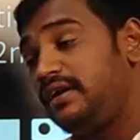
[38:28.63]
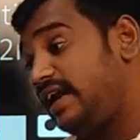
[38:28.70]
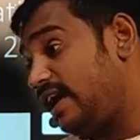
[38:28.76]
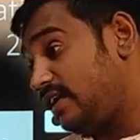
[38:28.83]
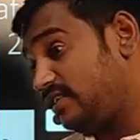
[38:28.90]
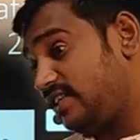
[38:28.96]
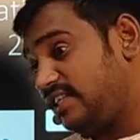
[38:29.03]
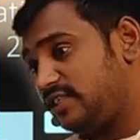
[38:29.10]

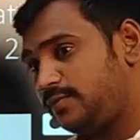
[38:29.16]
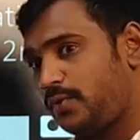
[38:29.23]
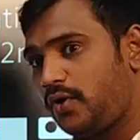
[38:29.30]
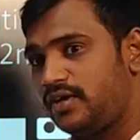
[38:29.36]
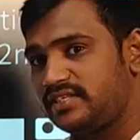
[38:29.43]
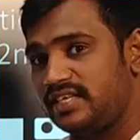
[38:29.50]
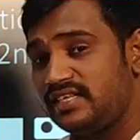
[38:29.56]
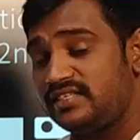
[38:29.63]
data science
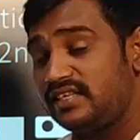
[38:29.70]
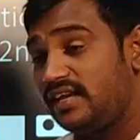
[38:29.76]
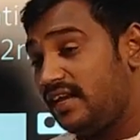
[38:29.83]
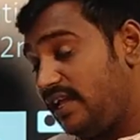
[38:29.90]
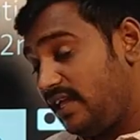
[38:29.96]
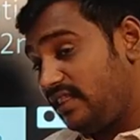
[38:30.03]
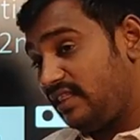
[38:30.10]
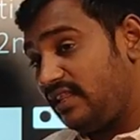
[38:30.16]
process.
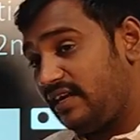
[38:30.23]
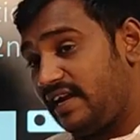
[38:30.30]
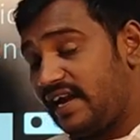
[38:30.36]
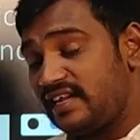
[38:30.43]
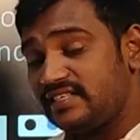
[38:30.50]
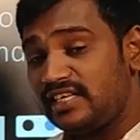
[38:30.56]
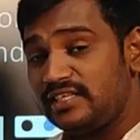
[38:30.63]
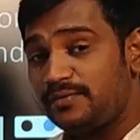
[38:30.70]
In the
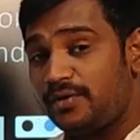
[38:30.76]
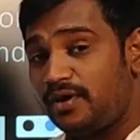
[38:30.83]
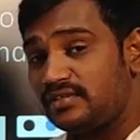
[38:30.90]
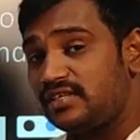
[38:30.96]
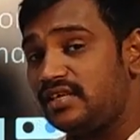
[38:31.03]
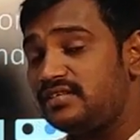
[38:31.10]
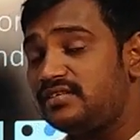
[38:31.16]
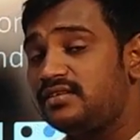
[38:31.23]
data science
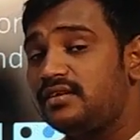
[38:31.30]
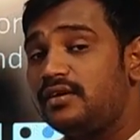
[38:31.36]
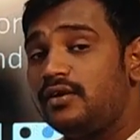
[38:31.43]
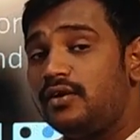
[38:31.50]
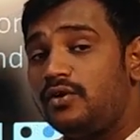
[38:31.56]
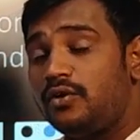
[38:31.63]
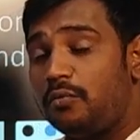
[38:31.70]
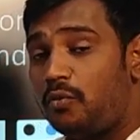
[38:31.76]
process,
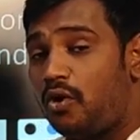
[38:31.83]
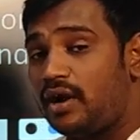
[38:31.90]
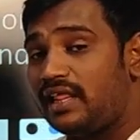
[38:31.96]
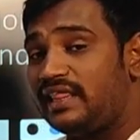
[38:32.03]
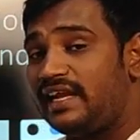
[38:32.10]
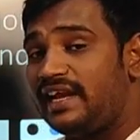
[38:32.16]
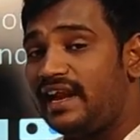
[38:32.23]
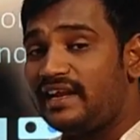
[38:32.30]
to
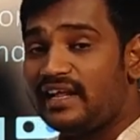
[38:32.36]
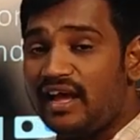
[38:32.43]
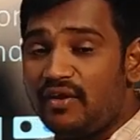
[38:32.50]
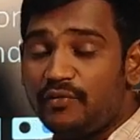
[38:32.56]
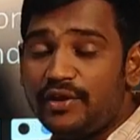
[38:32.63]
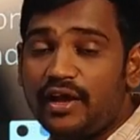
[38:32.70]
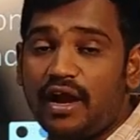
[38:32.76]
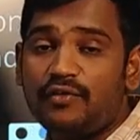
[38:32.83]
model the
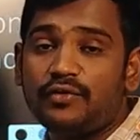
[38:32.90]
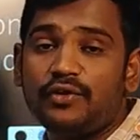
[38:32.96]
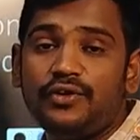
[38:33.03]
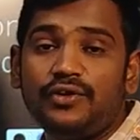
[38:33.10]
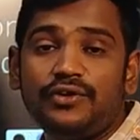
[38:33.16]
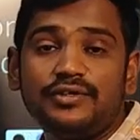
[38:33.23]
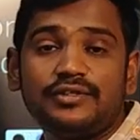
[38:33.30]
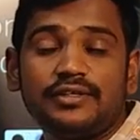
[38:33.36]
data we have to
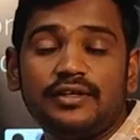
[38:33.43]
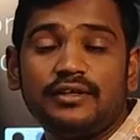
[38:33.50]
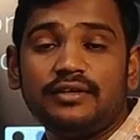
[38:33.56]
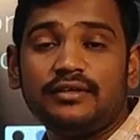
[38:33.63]
use